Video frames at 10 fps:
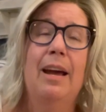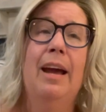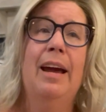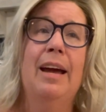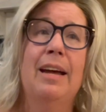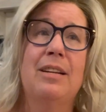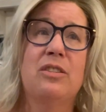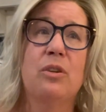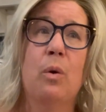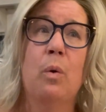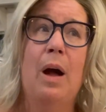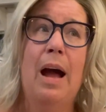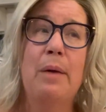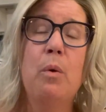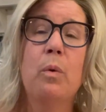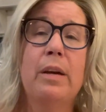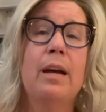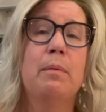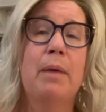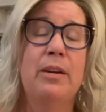And so I won't
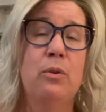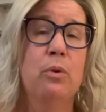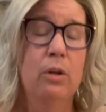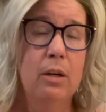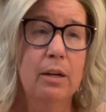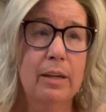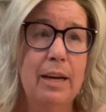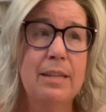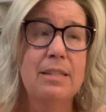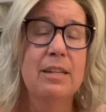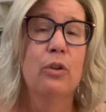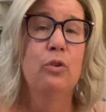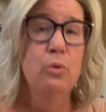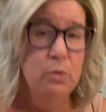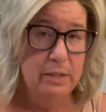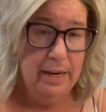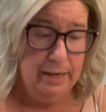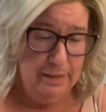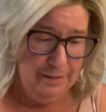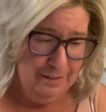get my new hook until Tuesday.
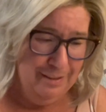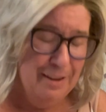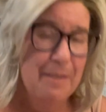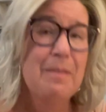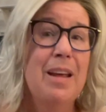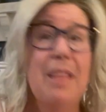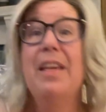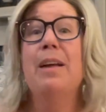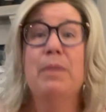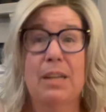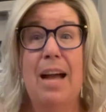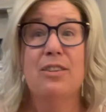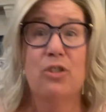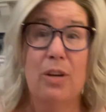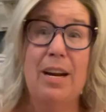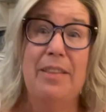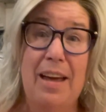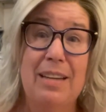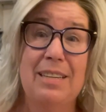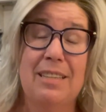And then I'm going to concentrate on
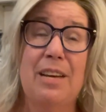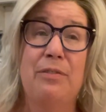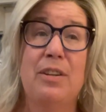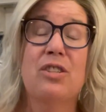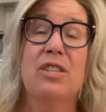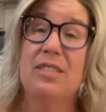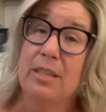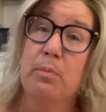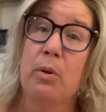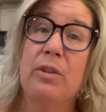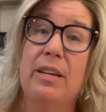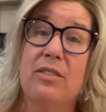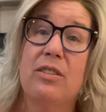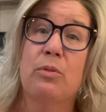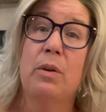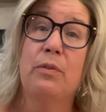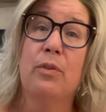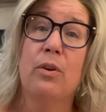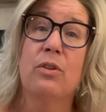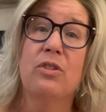that and get that finished, because his birthday is the
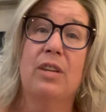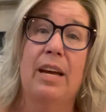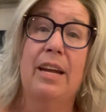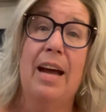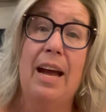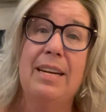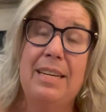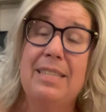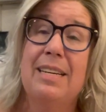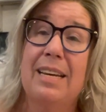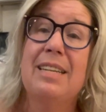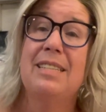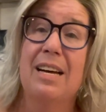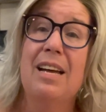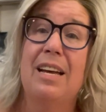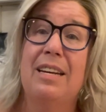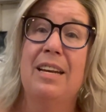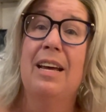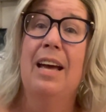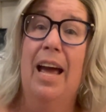21st and I need to get it
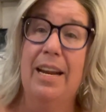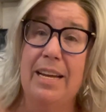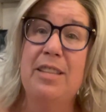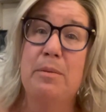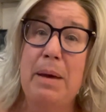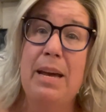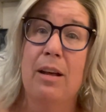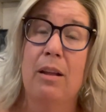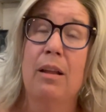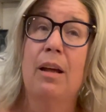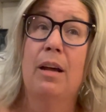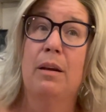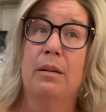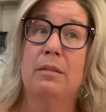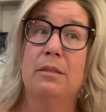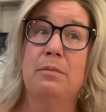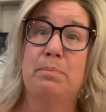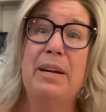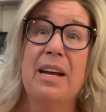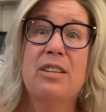done and in the mail
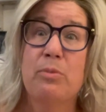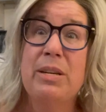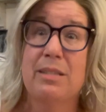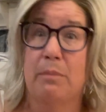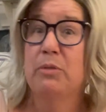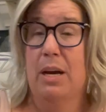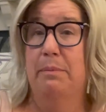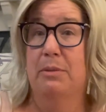by next week sometime.